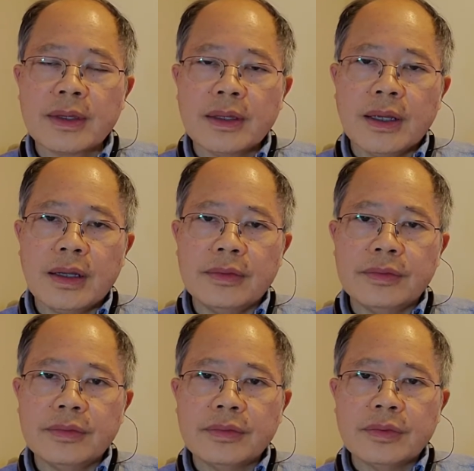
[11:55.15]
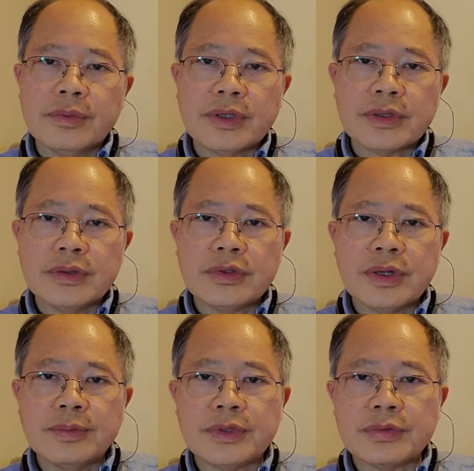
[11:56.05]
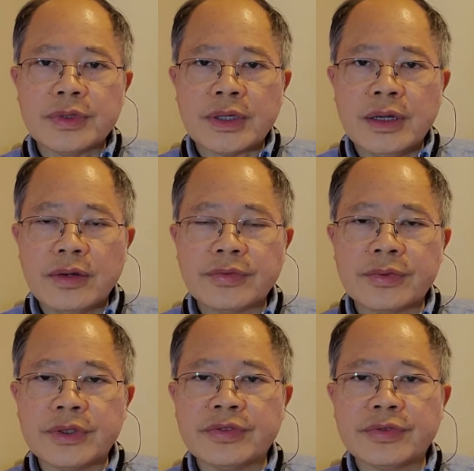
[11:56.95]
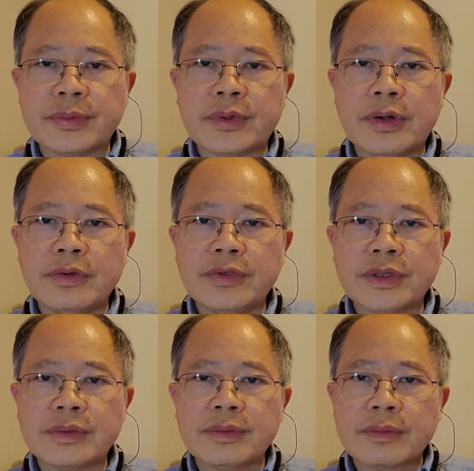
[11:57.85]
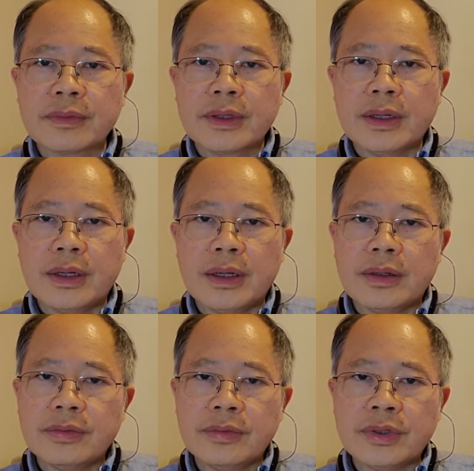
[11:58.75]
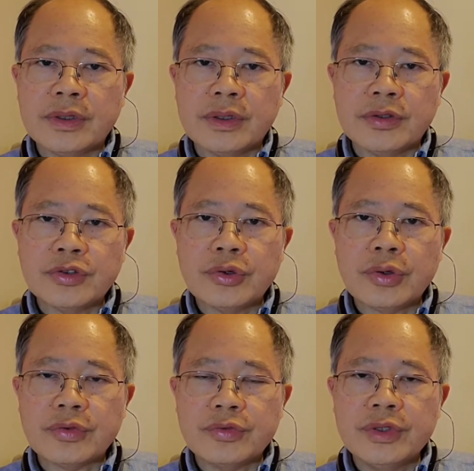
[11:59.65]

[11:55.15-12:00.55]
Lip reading: And President Trump's recovery from COVID within a short 3